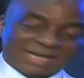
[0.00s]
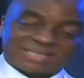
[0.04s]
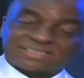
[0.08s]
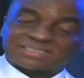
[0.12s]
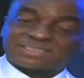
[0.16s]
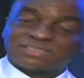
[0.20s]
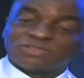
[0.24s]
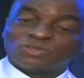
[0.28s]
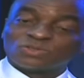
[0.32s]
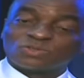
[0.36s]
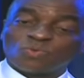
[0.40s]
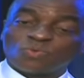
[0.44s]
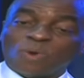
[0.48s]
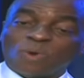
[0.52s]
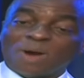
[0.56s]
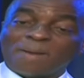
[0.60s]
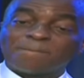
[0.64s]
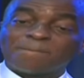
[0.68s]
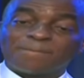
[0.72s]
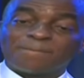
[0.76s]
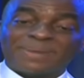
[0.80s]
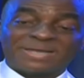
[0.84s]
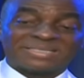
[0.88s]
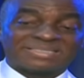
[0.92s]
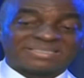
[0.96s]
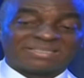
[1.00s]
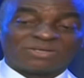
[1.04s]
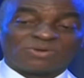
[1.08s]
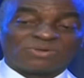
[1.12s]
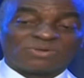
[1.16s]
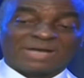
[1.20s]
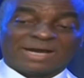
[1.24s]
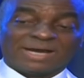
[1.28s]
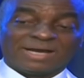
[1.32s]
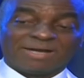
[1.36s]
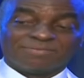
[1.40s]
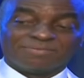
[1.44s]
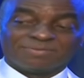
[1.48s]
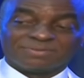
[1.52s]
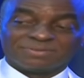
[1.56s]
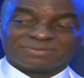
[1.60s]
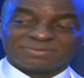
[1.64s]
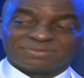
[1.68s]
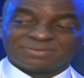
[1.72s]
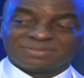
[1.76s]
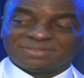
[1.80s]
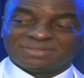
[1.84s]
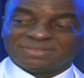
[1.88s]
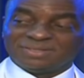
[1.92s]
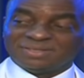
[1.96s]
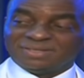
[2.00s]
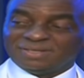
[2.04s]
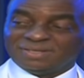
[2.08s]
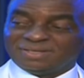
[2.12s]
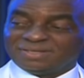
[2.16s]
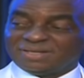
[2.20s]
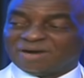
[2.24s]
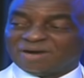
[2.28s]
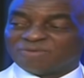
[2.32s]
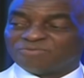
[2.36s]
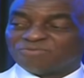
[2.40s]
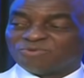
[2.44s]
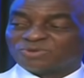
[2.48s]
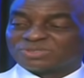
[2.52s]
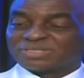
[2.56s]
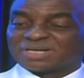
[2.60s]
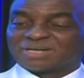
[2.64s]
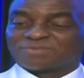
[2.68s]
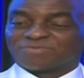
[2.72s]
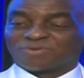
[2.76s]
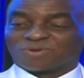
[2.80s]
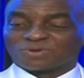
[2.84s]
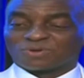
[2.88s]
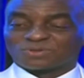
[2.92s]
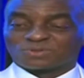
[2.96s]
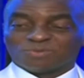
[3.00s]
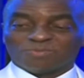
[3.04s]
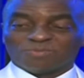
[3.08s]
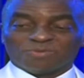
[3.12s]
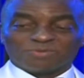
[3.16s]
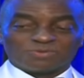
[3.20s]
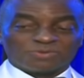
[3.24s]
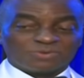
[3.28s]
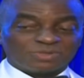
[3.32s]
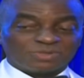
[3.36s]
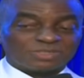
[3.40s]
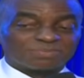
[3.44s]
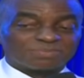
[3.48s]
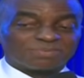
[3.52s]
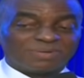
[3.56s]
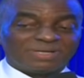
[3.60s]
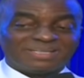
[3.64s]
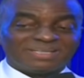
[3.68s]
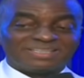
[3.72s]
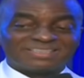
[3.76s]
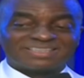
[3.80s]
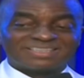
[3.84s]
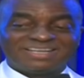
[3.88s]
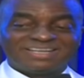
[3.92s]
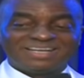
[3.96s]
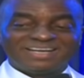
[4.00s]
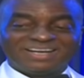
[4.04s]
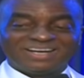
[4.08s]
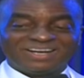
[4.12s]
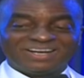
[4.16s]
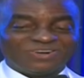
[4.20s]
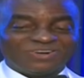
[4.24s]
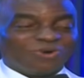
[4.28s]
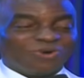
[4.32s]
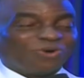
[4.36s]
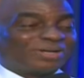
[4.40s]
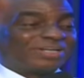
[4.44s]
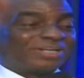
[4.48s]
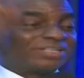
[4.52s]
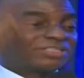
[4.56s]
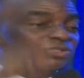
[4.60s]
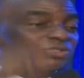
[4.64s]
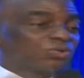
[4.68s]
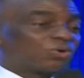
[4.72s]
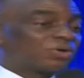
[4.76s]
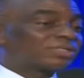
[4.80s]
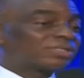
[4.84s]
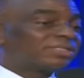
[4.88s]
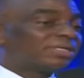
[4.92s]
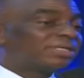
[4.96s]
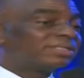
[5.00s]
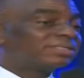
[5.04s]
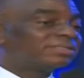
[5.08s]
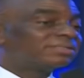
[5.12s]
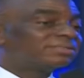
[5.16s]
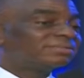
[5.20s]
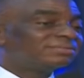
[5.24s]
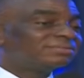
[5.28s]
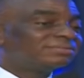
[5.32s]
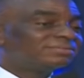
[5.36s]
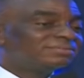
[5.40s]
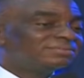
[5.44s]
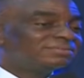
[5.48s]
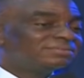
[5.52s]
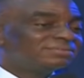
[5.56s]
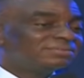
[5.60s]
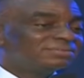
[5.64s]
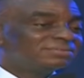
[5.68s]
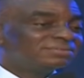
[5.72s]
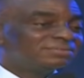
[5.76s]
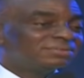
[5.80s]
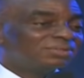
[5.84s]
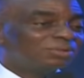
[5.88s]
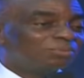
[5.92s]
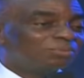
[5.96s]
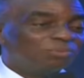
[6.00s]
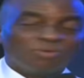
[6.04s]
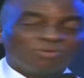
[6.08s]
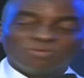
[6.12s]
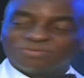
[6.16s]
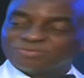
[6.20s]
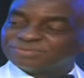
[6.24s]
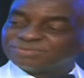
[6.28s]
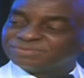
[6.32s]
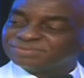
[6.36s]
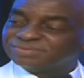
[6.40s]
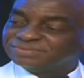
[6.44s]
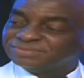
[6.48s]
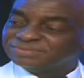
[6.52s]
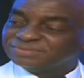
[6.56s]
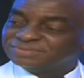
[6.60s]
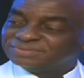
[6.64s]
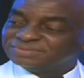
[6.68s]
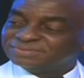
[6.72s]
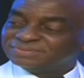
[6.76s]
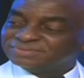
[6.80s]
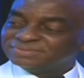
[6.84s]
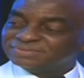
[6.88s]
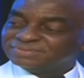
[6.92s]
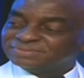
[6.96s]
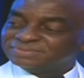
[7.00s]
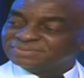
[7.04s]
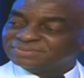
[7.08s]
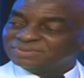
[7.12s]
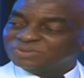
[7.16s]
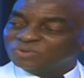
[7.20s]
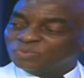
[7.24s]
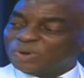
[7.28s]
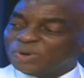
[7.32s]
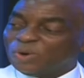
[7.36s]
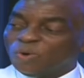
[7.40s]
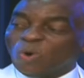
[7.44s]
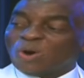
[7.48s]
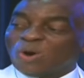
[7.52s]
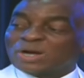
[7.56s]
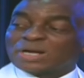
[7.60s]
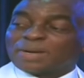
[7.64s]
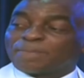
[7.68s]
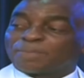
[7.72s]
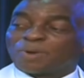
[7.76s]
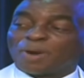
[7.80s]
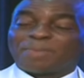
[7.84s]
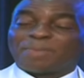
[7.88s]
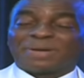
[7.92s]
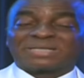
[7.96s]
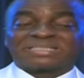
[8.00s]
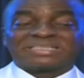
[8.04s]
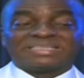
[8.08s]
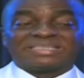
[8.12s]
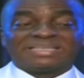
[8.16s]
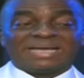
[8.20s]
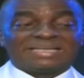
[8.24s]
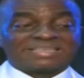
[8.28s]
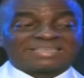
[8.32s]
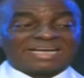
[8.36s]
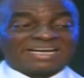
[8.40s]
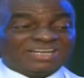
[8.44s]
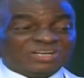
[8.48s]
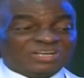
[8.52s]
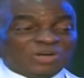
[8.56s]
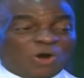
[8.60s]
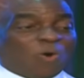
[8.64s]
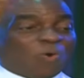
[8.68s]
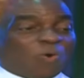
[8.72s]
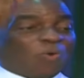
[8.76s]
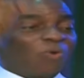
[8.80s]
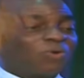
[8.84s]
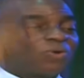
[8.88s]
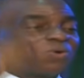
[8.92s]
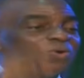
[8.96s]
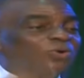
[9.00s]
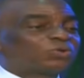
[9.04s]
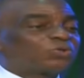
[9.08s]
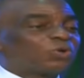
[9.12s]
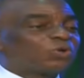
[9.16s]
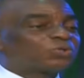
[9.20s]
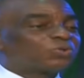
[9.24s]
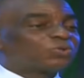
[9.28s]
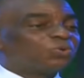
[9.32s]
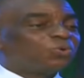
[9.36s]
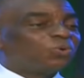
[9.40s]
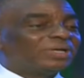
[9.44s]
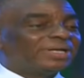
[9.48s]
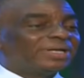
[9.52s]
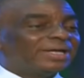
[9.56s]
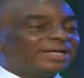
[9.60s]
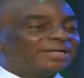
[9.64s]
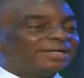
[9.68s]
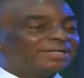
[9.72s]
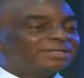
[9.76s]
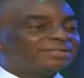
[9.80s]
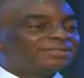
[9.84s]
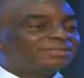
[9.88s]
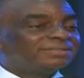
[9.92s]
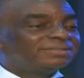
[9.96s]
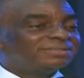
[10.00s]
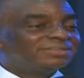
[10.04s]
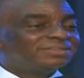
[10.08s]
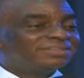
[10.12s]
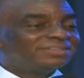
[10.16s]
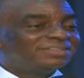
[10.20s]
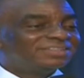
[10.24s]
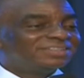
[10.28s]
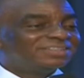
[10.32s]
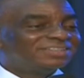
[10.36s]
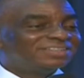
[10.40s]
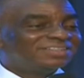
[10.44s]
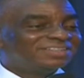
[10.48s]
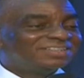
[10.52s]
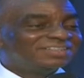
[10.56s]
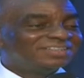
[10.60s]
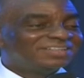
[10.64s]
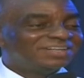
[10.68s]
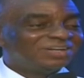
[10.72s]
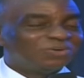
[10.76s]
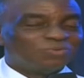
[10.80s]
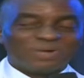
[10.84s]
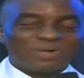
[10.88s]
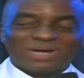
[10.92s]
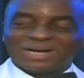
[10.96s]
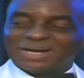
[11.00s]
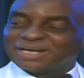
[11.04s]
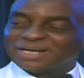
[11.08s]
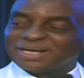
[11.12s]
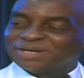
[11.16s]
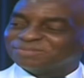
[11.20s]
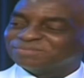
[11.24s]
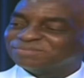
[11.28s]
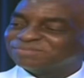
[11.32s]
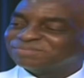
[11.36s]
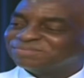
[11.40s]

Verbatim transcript: is not one person under heaven that voted for us to move to this place. God instructed, move. We own the property there. He said, no, no church will hold there. And we had them.